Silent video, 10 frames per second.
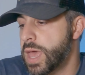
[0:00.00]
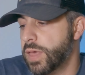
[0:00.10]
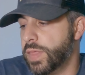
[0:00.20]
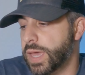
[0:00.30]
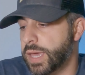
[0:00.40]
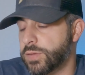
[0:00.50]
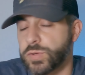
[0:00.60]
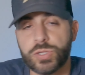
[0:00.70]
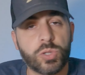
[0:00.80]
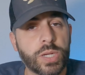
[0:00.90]
then if
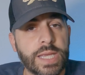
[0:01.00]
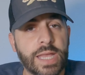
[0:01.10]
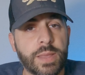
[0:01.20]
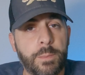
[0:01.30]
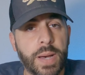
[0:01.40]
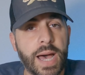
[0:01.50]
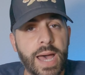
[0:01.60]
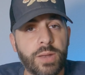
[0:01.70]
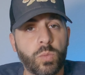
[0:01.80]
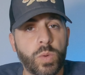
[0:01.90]
you're just looking at the
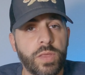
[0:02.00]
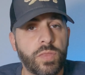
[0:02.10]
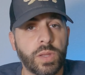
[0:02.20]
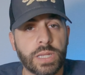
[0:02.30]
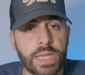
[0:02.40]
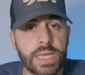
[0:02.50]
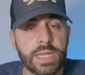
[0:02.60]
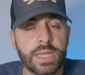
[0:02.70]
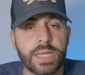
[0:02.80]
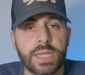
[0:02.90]
pot with the
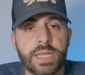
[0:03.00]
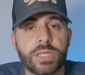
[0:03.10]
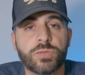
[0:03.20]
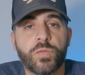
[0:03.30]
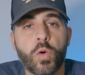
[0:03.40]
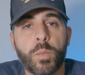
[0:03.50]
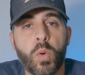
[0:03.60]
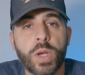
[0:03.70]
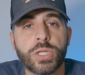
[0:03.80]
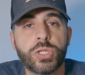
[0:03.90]
lid, it is
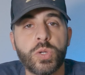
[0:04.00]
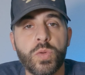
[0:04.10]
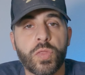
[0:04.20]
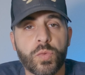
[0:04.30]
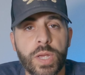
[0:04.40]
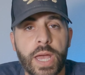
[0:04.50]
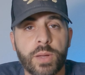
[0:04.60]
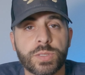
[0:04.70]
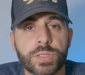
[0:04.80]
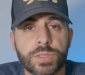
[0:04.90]
4.23
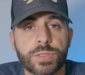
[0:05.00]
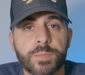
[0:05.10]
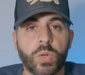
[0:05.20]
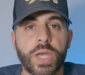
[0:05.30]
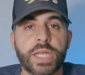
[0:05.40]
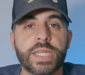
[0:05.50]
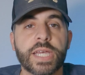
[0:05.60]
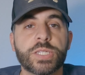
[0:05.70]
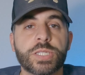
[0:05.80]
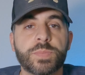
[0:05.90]
ounces. Okay,
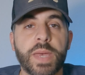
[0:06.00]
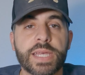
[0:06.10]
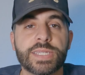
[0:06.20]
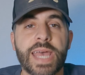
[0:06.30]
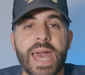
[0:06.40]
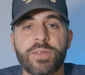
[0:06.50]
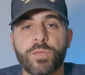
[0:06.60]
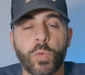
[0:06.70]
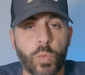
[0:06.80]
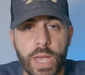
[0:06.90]
tech specs out of
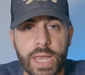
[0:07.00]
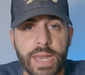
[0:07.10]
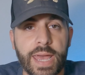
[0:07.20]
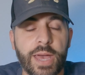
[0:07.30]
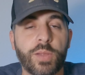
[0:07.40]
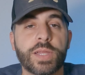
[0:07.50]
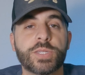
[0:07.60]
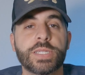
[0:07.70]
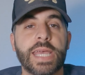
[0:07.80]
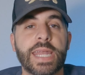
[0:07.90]
the way now.
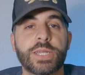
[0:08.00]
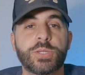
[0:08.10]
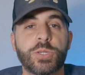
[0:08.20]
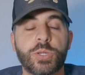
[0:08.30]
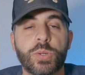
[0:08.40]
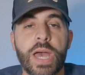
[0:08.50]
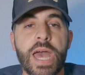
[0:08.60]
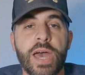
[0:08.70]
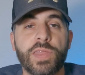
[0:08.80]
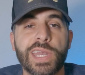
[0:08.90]
Let's get into
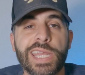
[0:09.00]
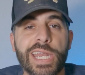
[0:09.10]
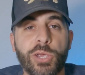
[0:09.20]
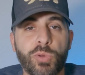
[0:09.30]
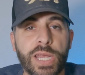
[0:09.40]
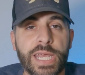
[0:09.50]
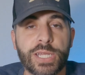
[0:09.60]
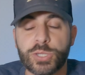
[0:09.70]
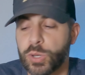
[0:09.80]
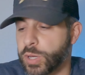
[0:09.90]
the nitty gritty
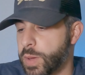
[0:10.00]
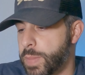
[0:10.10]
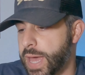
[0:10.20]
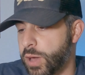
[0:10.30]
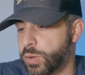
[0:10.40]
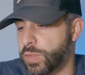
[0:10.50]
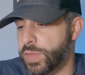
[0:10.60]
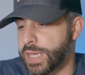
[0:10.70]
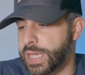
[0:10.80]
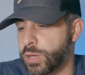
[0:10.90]
and talk about
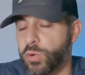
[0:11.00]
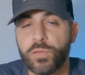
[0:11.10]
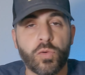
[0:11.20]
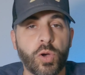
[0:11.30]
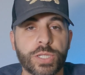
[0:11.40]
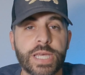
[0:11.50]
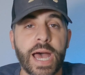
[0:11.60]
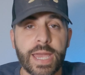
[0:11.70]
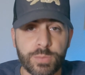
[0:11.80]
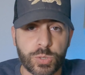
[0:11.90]
the overall
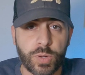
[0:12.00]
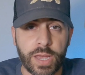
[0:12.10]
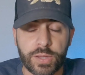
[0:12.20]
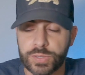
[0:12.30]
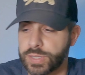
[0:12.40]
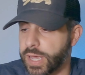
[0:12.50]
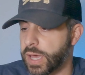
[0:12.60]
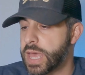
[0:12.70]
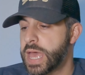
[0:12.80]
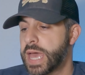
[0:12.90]
time trials
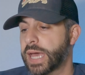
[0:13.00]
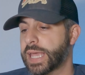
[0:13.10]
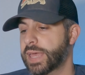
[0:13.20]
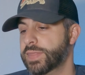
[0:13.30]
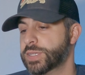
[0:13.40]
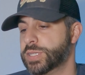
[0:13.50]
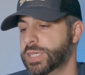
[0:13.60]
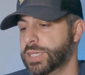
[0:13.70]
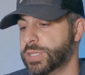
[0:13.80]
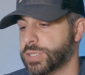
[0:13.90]
now. Again, this
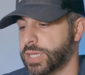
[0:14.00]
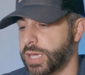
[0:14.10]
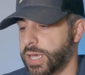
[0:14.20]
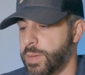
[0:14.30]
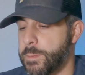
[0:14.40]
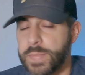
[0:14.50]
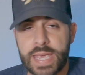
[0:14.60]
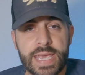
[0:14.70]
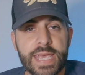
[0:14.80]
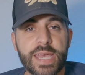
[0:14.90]
is
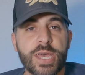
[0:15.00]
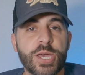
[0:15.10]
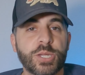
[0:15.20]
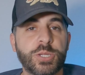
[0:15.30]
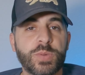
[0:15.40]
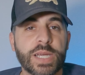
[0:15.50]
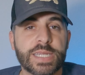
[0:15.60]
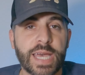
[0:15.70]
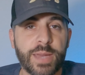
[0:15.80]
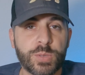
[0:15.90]
me doing a
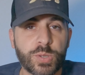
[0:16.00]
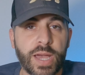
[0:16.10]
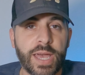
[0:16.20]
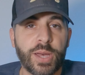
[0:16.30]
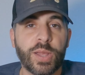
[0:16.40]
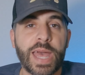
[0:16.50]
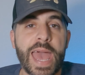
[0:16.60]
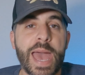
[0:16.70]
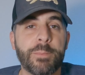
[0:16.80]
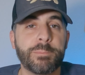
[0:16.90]
time trial
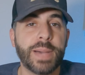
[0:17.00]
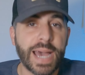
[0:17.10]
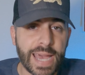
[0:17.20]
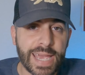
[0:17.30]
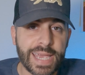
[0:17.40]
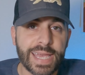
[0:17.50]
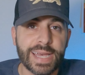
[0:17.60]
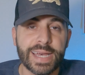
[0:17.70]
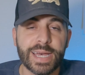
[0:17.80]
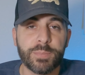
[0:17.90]
at
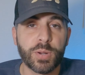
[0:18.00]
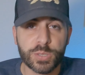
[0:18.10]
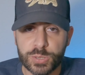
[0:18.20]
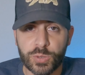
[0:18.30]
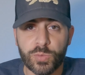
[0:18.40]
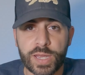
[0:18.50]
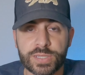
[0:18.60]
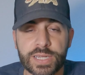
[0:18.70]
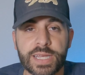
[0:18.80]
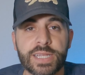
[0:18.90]
my personal
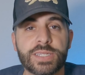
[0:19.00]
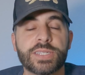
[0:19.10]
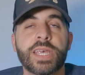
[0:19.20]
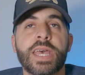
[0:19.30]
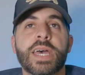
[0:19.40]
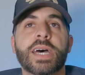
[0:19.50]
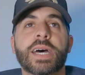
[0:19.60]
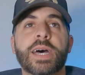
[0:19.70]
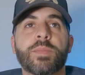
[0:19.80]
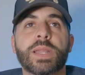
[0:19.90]
residence.
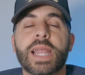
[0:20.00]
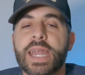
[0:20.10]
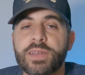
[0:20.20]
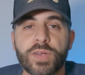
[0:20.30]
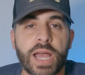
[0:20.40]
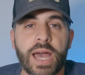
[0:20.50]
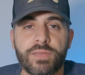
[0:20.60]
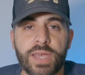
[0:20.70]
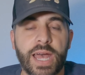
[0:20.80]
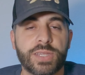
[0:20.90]
A lot of different
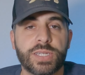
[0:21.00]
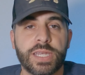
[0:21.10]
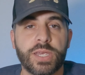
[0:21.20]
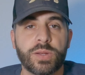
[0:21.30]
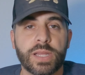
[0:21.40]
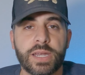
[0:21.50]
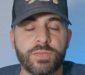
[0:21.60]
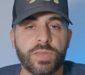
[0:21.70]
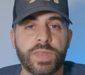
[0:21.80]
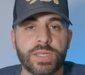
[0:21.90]
caveats in here, a lot of
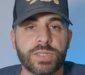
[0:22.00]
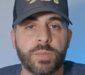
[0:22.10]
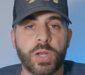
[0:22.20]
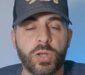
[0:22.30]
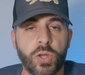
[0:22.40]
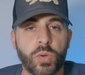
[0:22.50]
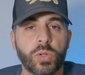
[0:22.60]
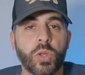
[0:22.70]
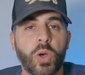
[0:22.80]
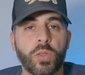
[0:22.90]
different things that I'm going to note
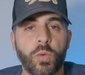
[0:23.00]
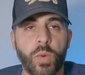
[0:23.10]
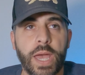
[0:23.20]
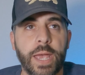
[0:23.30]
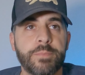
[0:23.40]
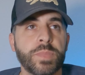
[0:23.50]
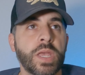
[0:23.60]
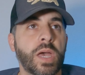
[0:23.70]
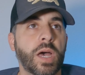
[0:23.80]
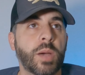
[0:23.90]
along the way.
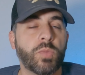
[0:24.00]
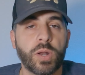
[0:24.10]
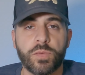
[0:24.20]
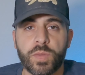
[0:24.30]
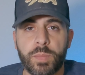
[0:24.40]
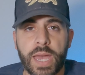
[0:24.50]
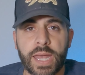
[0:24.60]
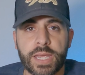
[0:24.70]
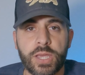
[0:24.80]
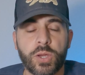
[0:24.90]
Right off the
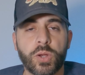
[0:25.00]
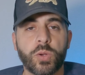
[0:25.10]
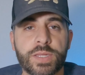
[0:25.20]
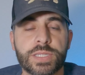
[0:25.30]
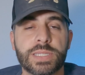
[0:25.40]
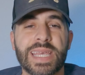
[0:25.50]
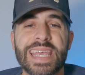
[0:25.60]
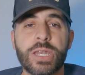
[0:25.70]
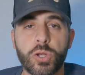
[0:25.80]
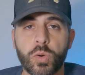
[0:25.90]
bat here, this is
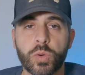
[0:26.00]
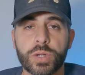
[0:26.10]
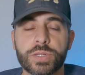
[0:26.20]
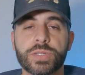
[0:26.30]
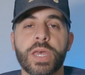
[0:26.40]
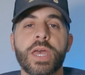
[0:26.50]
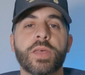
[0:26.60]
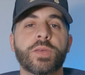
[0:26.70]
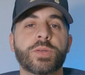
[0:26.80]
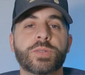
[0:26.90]
indoors.
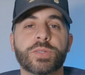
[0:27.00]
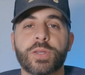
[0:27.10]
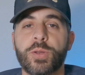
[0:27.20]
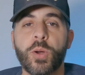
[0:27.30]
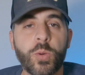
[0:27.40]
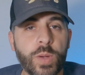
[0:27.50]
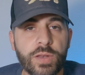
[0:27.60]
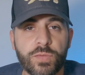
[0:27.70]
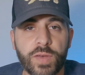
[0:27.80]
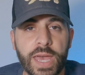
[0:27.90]
There's no
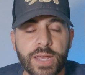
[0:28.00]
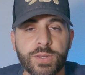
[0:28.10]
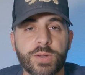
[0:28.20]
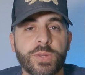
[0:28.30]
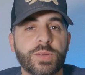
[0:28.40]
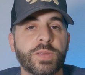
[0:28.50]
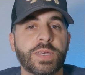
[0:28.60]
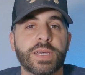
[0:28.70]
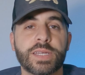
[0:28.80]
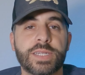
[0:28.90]
wind factor.
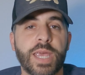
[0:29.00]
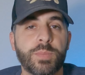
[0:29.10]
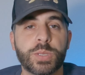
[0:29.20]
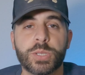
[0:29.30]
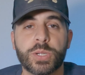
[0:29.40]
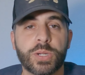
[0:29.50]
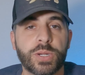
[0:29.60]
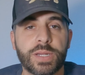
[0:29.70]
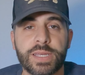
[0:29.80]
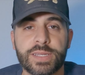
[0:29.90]
The
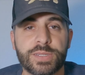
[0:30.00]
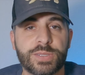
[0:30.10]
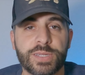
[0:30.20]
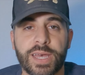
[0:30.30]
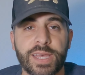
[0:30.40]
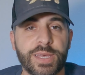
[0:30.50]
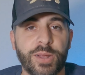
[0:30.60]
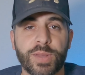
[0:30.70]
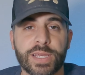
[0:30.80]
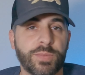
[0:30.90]
temperature is,
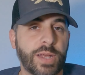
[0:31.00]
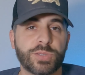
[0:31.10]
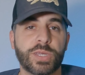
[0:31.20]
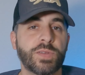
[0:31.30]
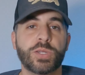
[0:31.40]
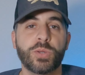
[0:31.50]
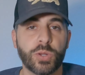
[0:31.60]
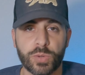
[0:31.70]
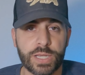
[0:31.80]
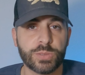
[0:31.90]
like around 72
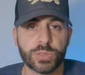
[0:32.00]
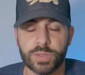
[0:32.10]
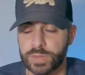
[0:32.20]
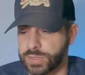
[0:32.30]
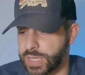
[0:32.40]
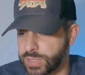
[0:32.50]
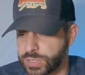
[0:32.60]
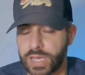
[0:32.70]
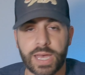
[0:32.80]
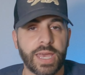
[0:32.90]
degrees or something. It's
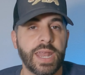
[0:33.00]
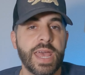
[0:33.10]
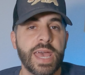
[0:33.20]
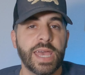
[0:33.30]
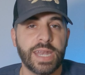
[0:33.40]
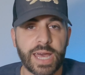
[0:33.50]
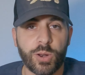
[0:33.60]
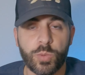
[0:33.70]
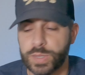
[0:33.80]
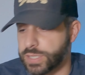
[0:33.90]
inside and not
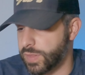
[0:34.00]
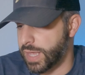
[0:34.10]
open to